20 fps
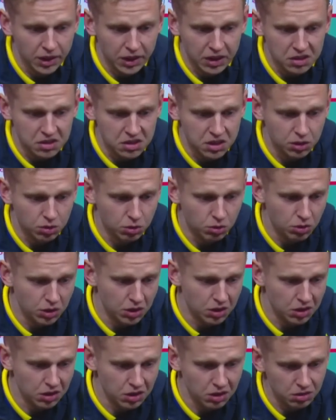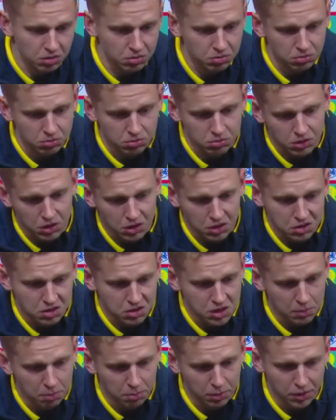like I said already, there is
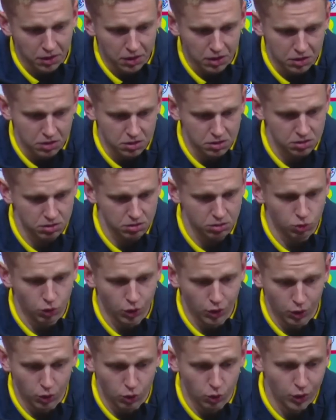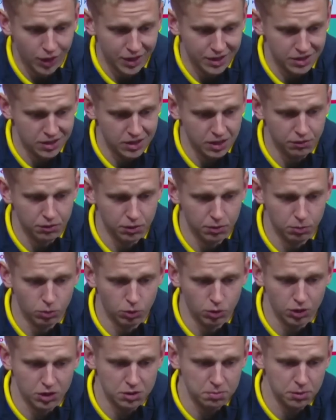some players who has even
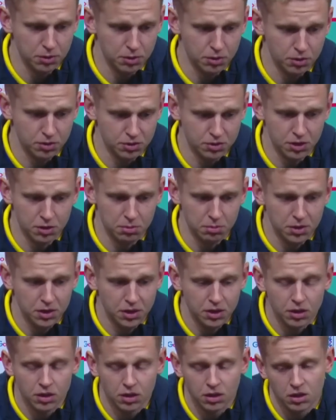more experience than me.